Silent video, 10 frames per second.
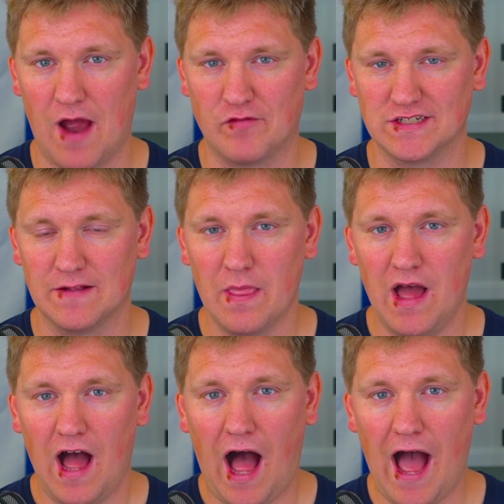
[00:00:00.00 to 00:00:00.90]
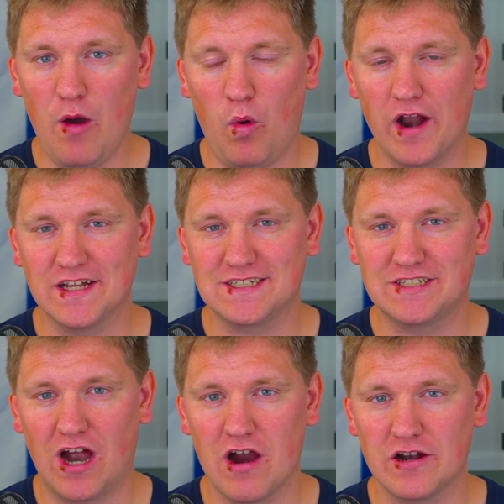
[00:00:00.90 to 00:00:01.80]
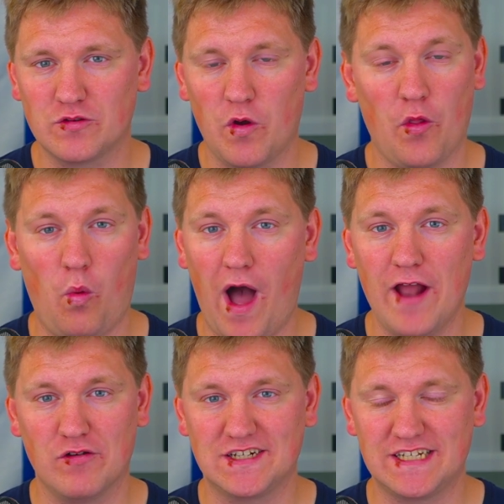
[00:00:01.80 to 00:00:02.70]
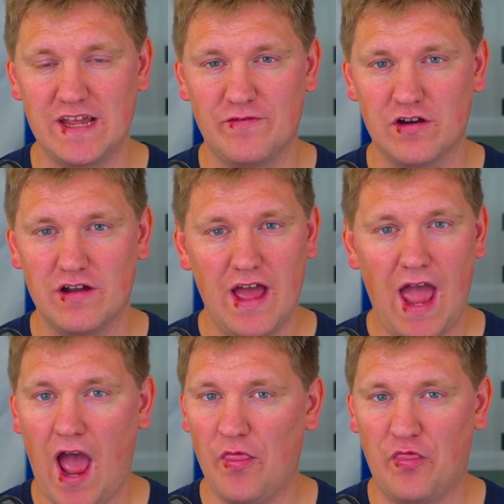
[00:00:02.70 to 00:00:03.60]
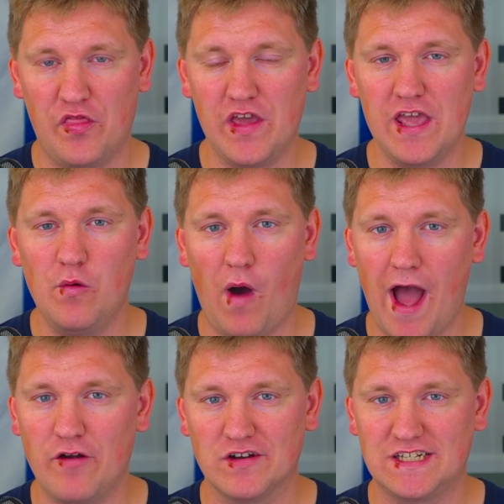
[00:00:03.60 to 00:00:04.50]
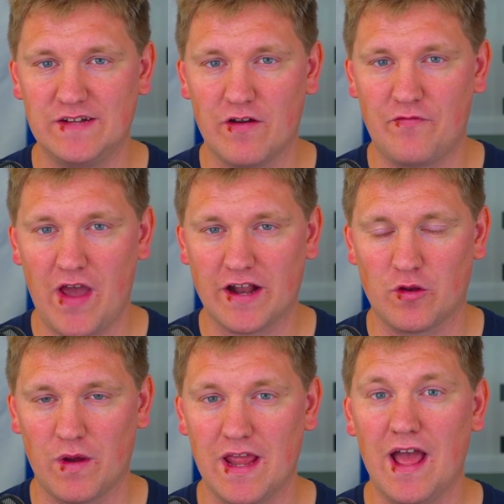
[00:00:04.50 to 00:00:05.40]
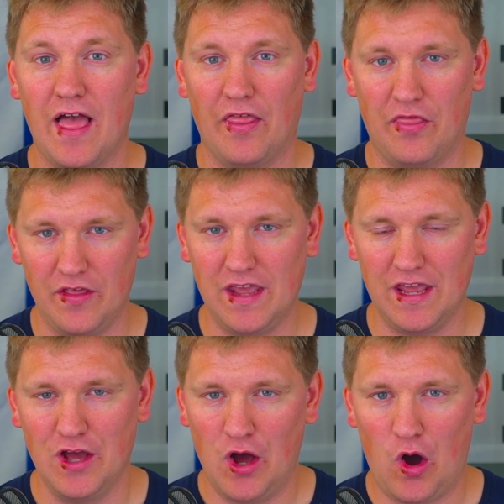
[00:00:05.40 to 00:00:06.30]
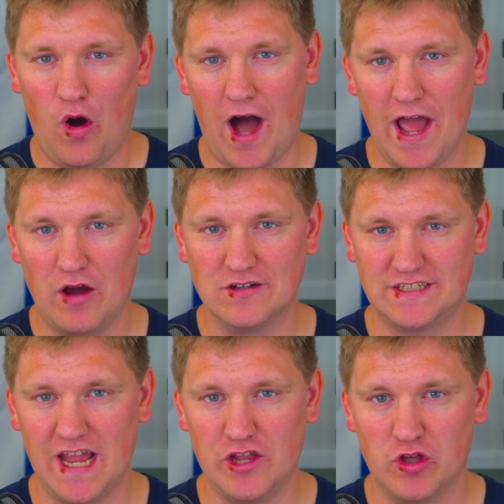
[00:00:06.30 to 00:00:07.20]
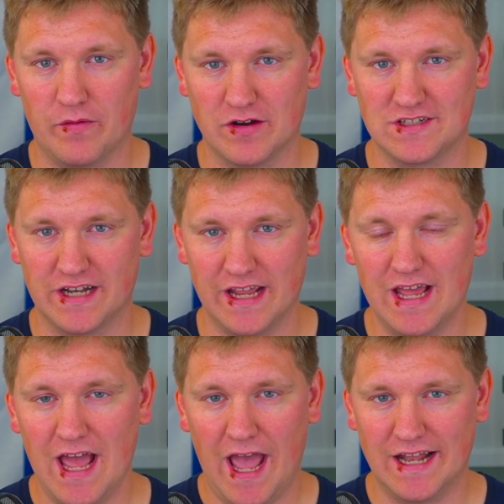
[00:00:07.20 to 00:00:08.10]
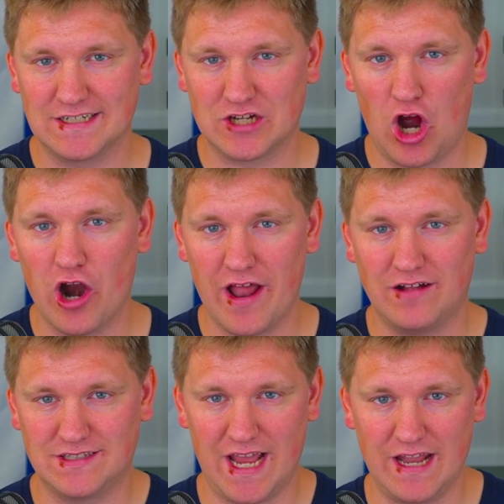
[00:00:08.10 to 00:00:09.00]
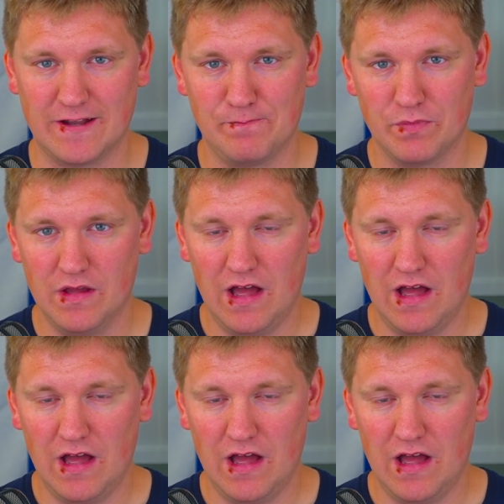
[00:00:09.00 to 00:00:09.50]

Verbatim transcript: Conference. I want to start with a wide receiver at the wide receiver factory, the Ohio State University, and it's Carnell Tate.